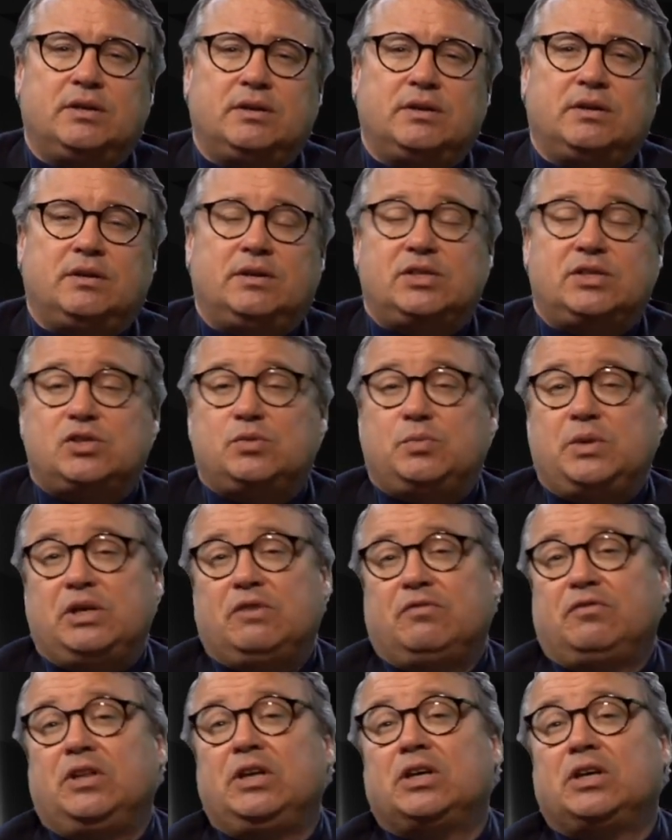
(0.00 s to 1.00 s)
This way
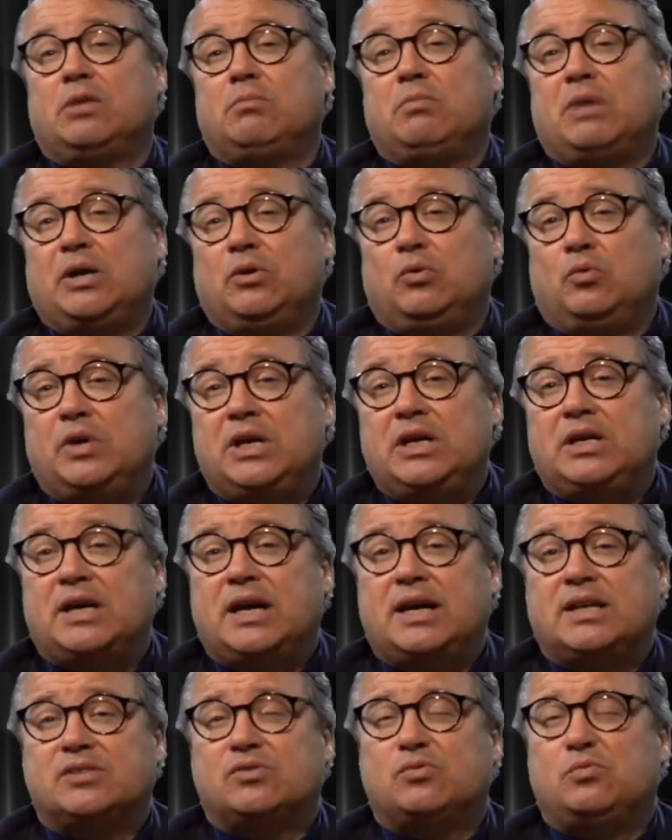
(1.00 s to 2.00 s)
of thinking, by the way,
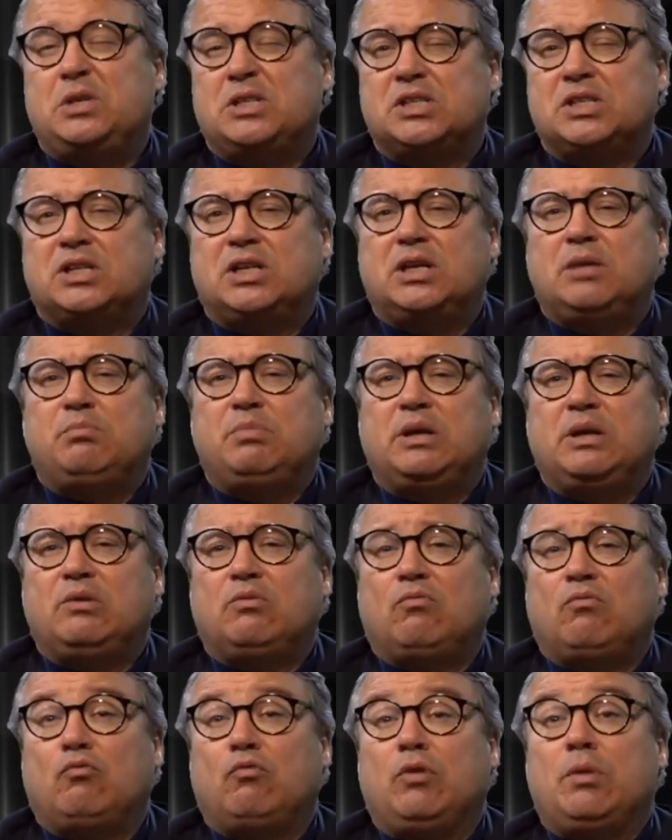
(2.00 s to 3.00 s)
has recently
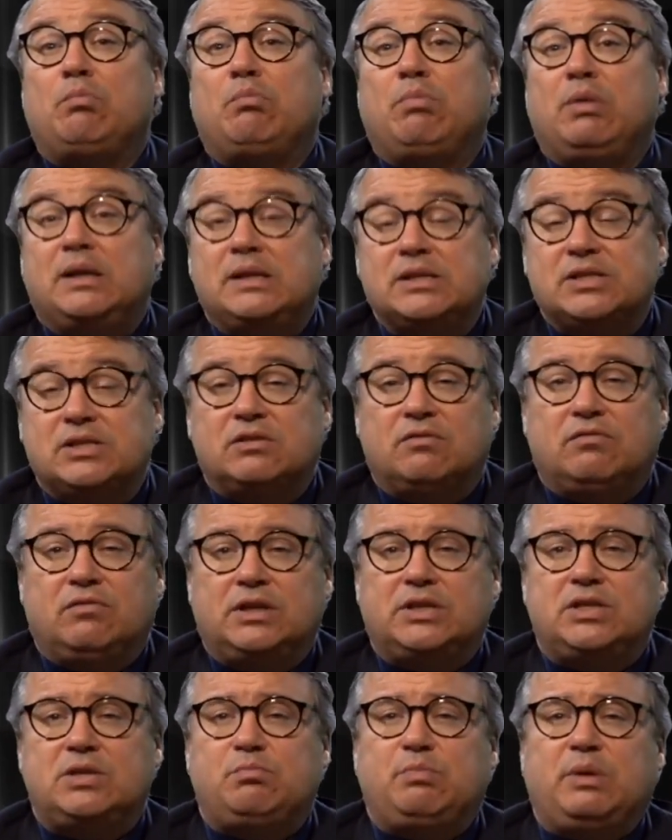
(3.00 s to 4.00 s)
been
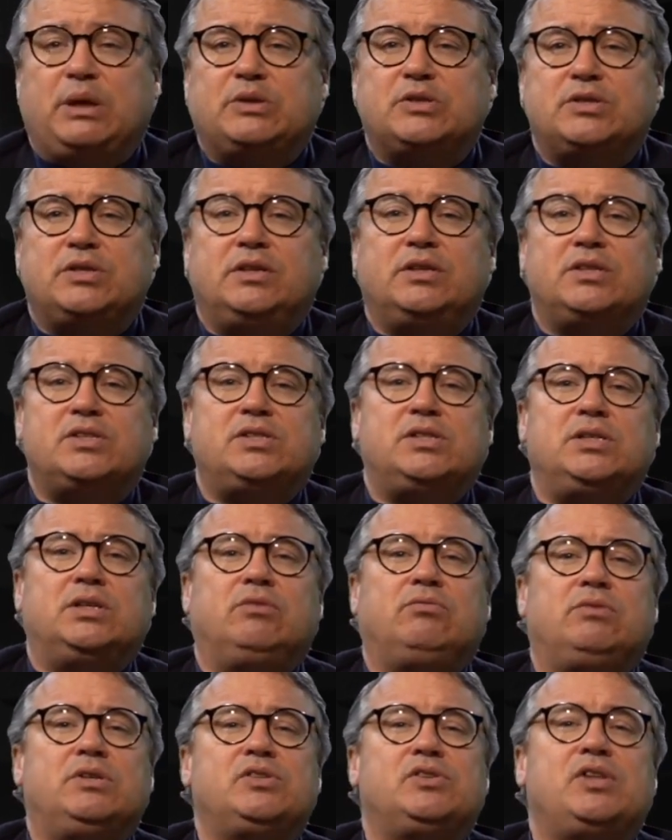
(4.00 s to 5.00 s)
repulsively depicted in the
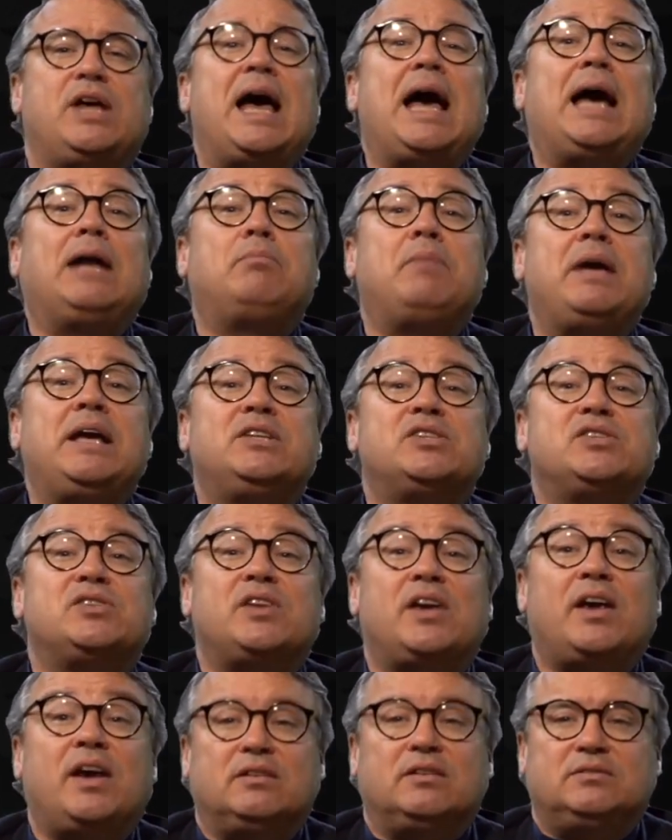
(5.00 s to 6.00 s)
series The Handmaid's
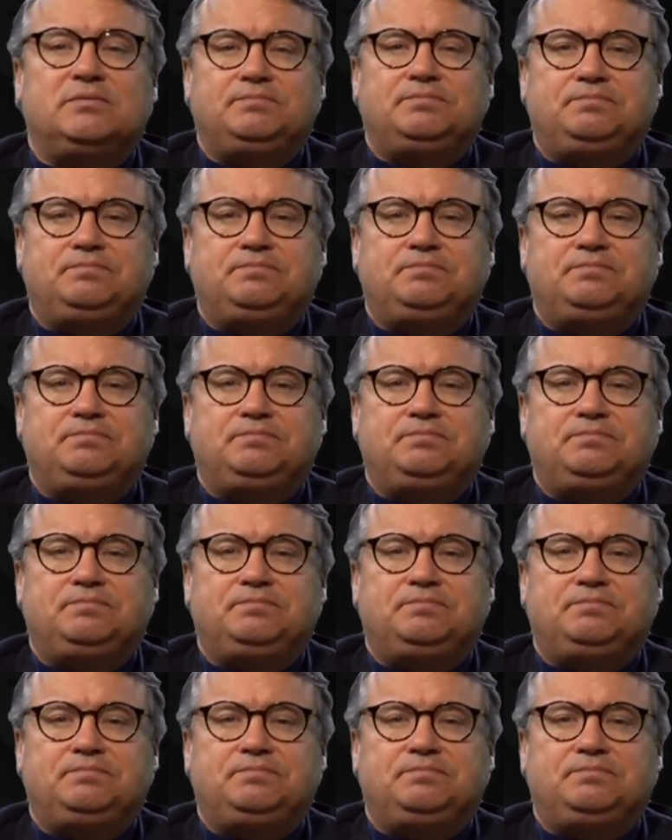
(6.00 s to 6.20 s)
Tale.